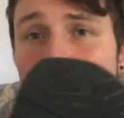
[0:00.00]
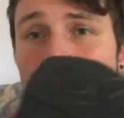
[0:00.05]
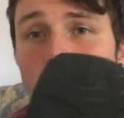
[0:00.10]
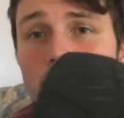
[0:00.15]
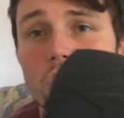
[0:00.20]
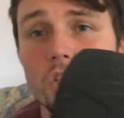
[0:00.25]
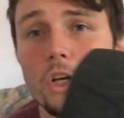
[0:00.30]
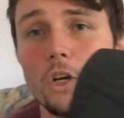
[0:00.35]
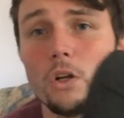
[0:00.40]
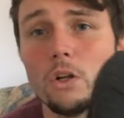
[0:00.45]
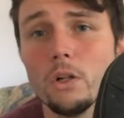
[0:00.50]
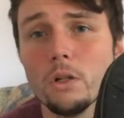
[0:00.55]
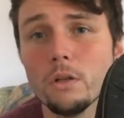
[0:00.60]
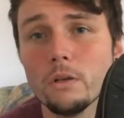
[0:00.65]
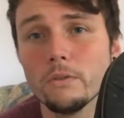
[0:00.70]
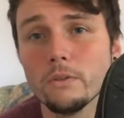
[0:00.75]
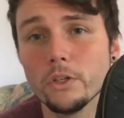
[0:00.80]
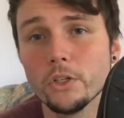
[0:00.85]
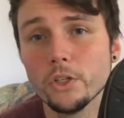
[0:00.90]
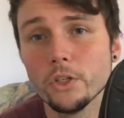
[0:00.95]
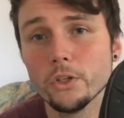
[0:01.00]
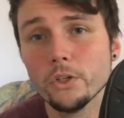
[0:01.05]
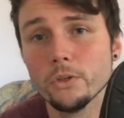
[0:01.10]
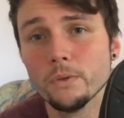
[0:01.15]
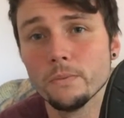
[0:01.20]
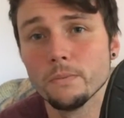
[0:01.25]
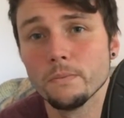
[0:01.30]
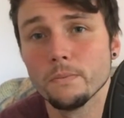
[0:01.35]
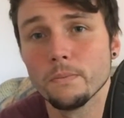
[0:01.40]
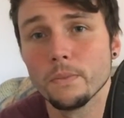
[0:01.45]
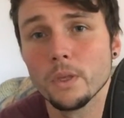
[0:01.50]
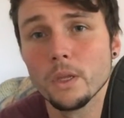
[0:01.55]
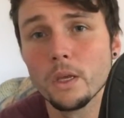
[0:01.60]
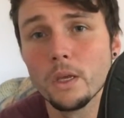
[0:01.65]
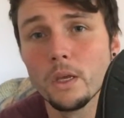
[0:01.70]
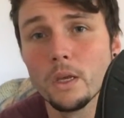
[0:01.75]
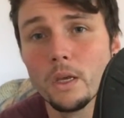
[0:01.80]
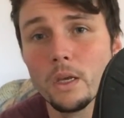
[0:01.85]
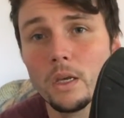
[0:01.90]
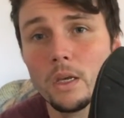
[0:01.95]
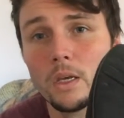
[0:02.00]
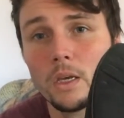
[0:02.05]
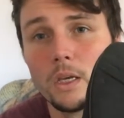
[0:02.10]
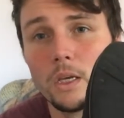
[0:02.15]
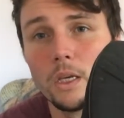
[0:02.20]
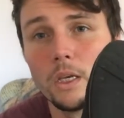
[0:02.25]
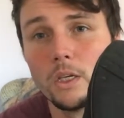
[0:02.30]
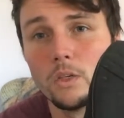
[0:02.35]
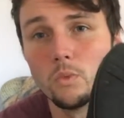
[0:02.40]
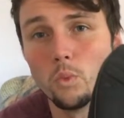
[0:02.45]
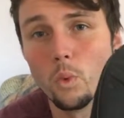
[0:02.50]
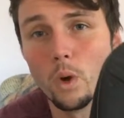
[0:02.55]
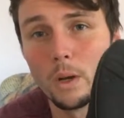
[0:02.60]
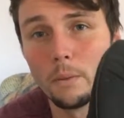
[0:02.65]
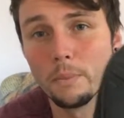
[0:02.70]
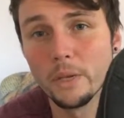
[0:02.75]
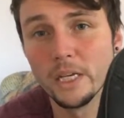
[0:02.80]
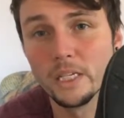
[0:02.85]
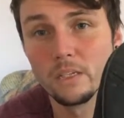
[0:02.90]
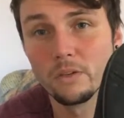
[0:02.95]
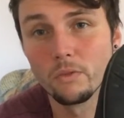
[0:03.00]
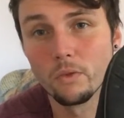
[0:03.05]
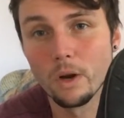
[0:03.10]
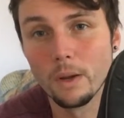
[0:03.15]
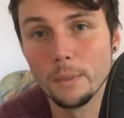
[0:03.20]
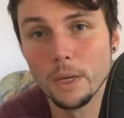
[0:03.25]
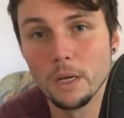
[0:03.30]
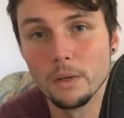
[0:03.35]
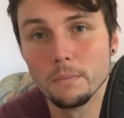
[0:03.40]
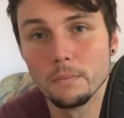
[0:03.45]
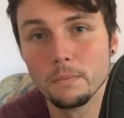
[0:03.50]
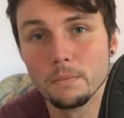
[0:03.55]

The sole of the shoe is one piece of rubber.